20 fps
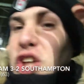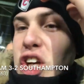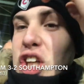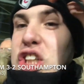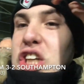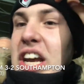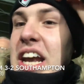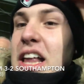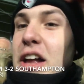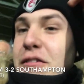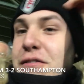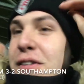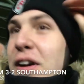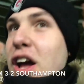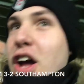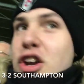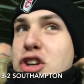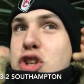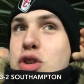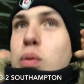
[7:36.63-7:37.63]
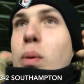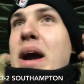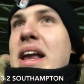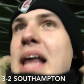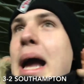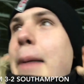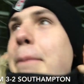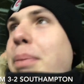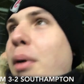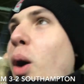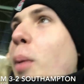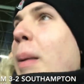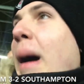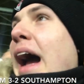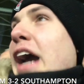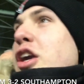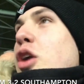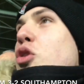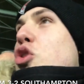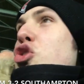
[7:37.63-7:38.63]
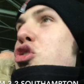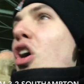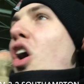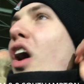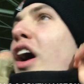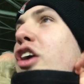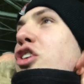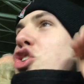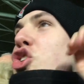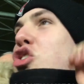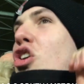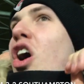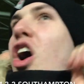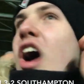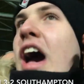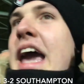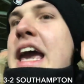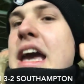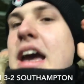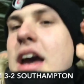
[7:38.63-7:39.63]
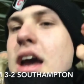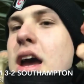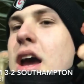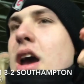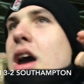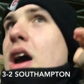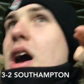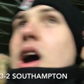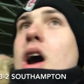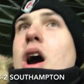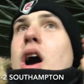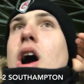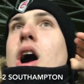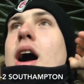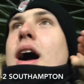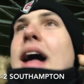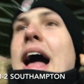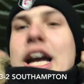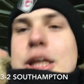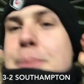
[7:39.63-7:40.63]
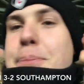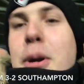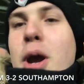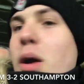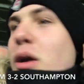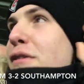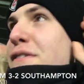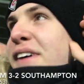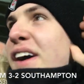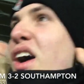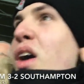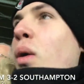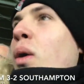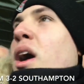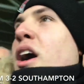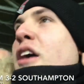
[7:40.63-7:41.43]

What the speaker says: succeed at first, win that ball back. You try. That's beautiful.